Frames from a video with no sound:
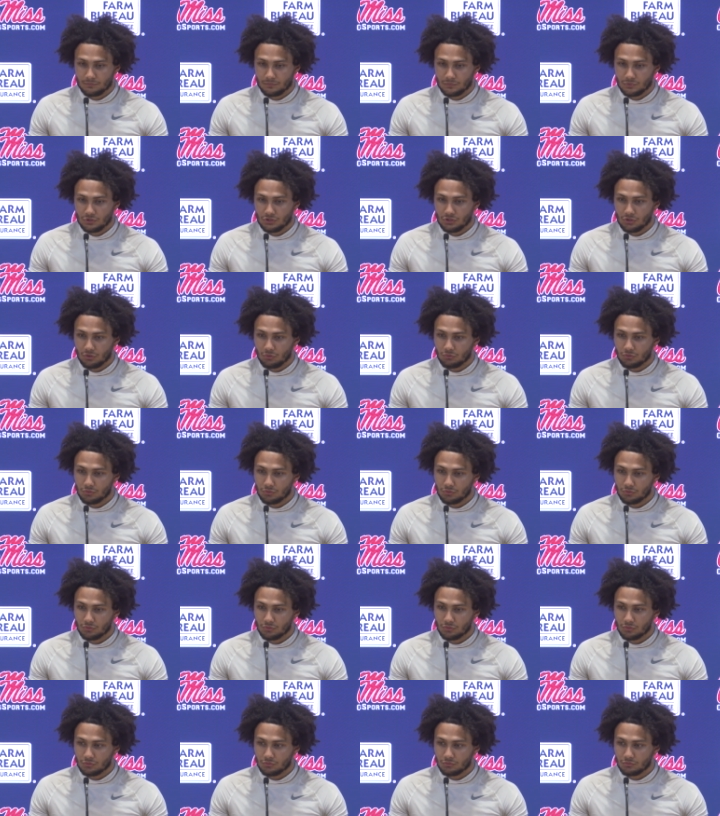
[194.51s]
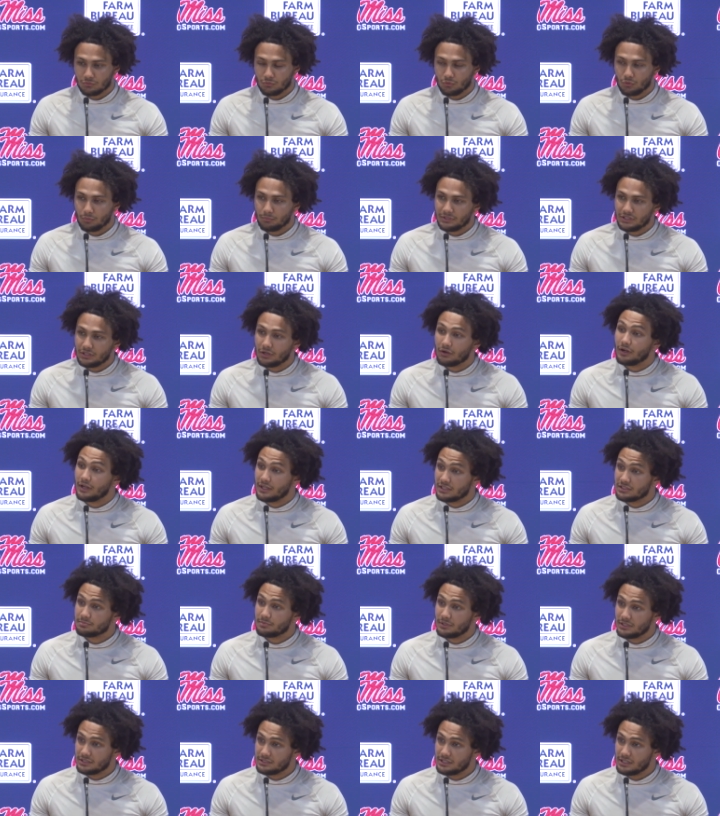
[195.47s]
you know we'll, we'll, we'll meet our
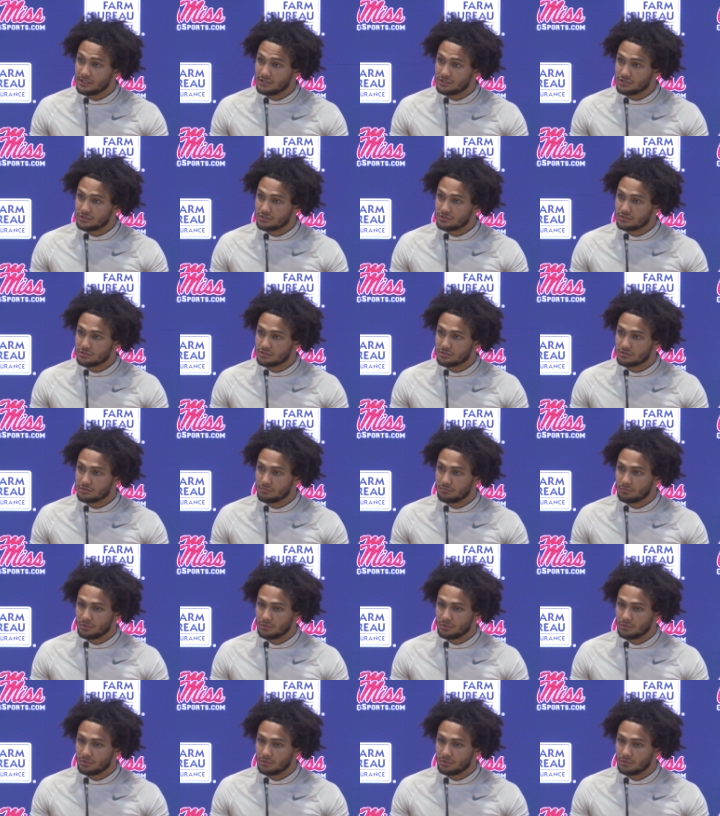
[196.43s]
expectations.